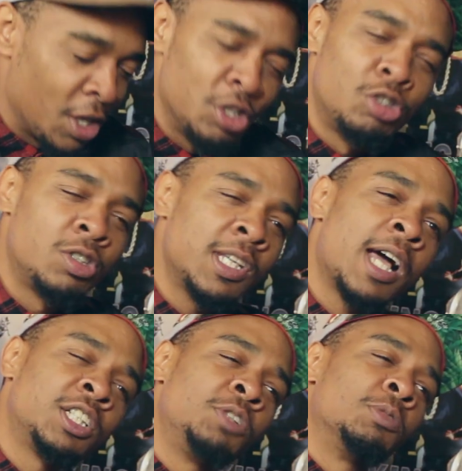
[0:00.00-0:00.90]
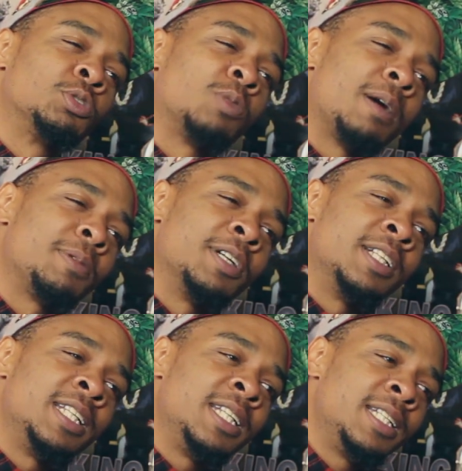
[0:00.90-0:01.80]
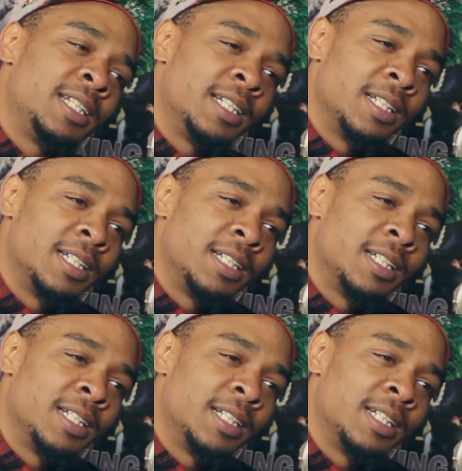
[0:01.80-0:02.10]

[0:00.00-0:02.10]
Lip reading: Did you see how she was rubbing her knee